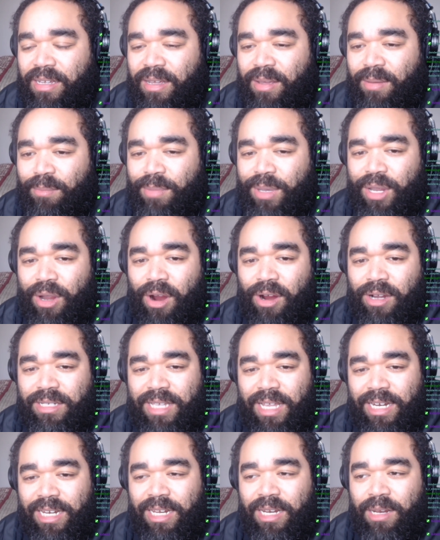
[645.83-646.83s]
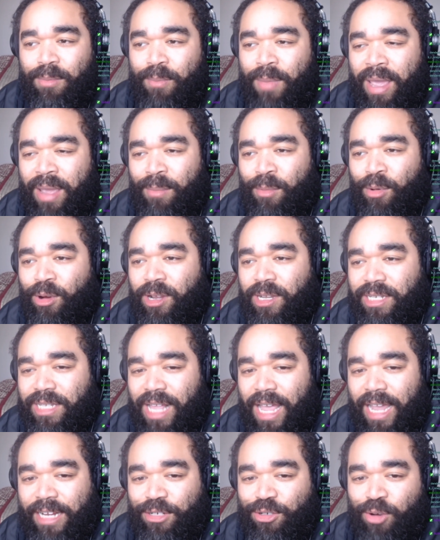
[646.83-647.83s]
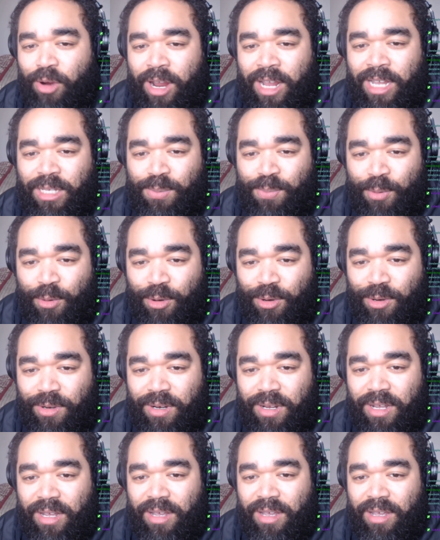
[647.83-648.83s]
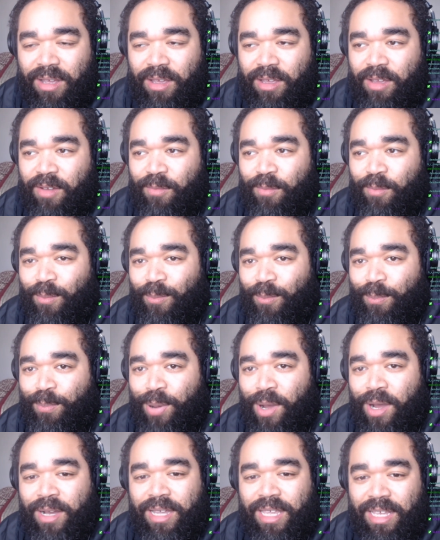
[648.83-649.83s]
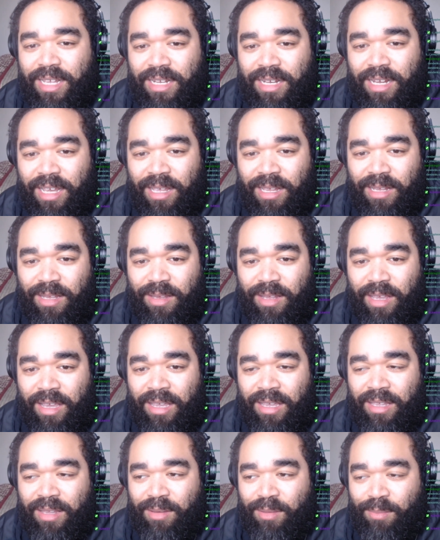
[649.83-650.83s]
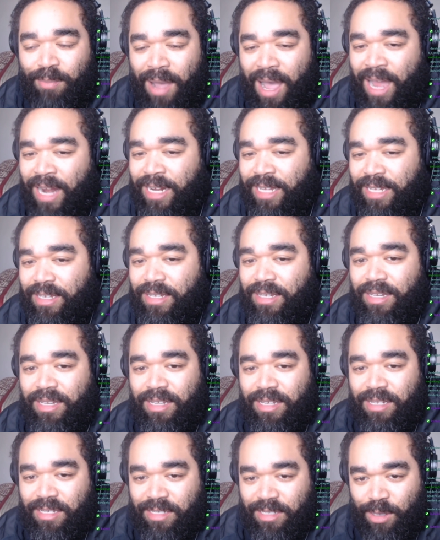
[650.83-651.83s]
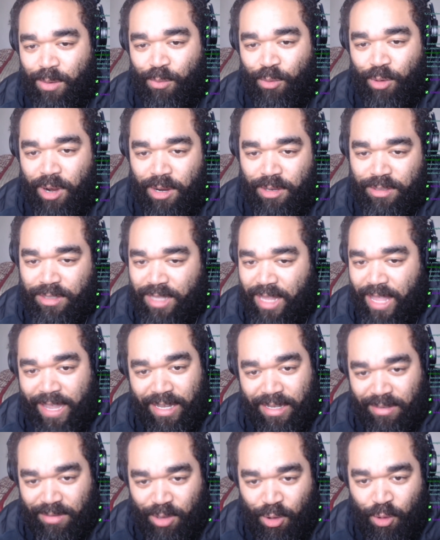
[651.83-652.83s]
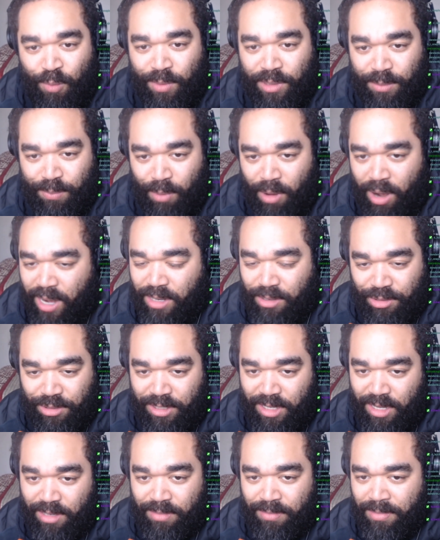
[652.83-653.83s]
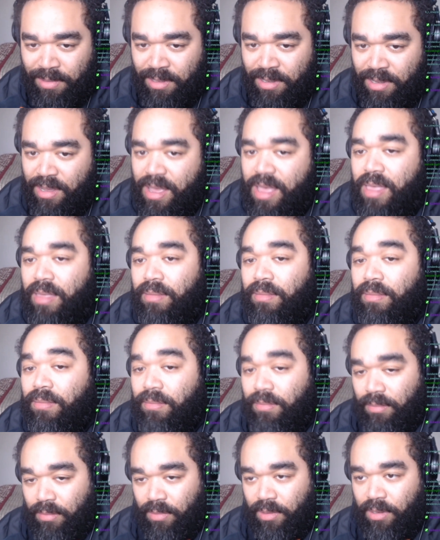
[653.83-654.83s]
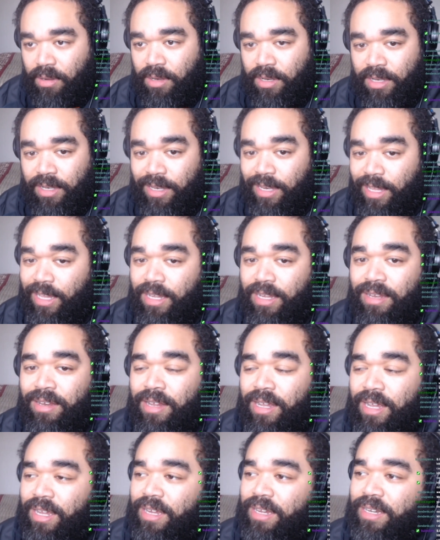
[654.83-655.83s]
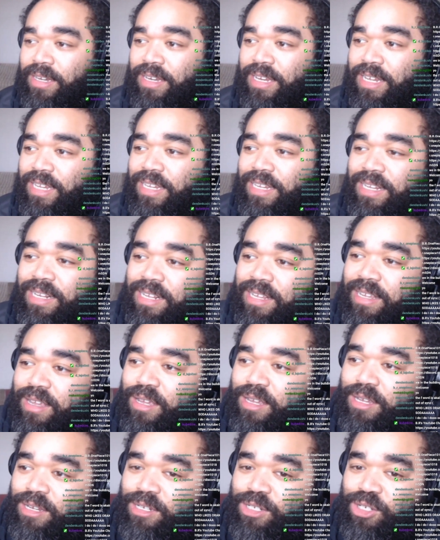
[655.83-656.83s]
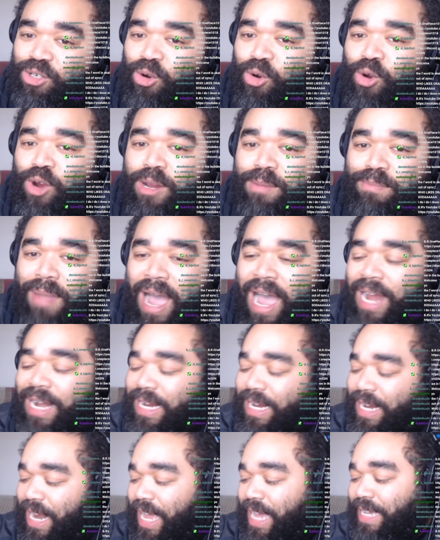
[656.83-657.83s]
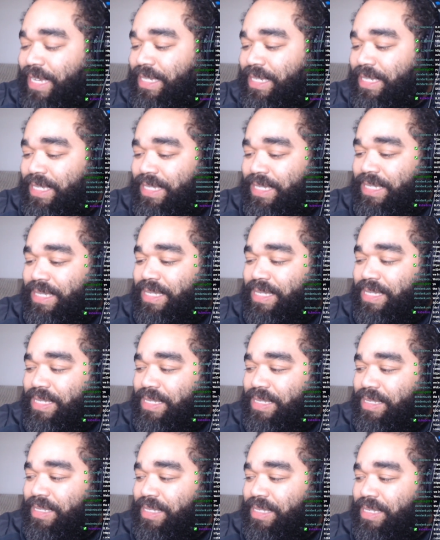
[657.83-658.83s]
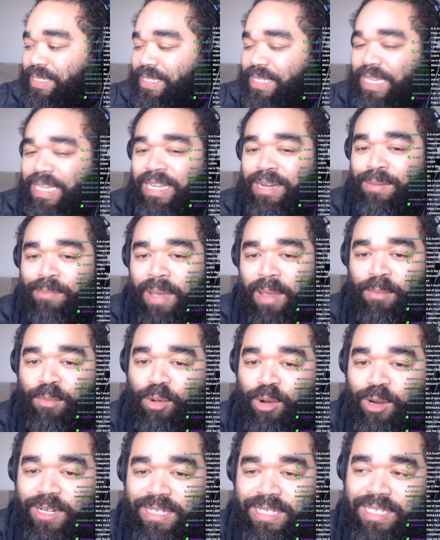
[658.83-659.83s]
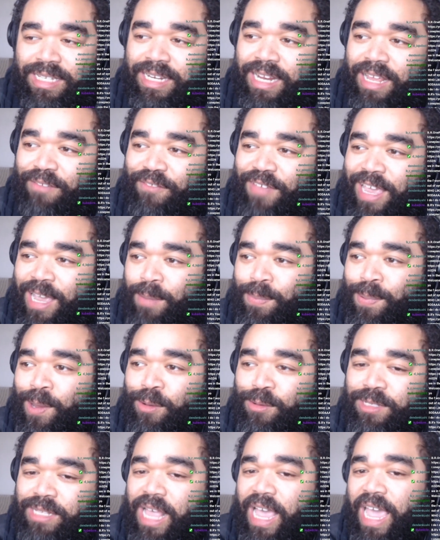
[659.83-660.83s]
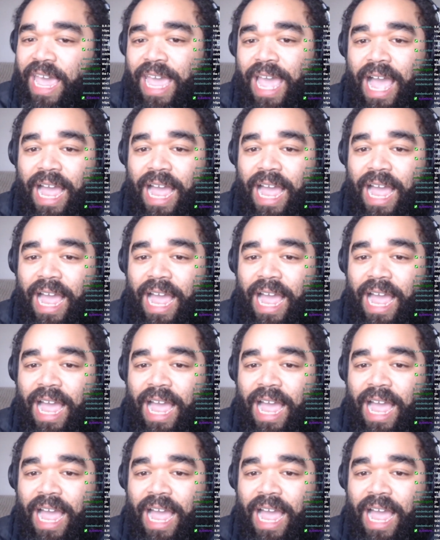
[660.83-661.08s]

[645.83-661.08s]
BR said, did the memories like transport Punk and Bonnie somewhere else, like Kuma's brain or something? Did Jory Bonnie like see the memories and then Vegapunk was like, "Hey, I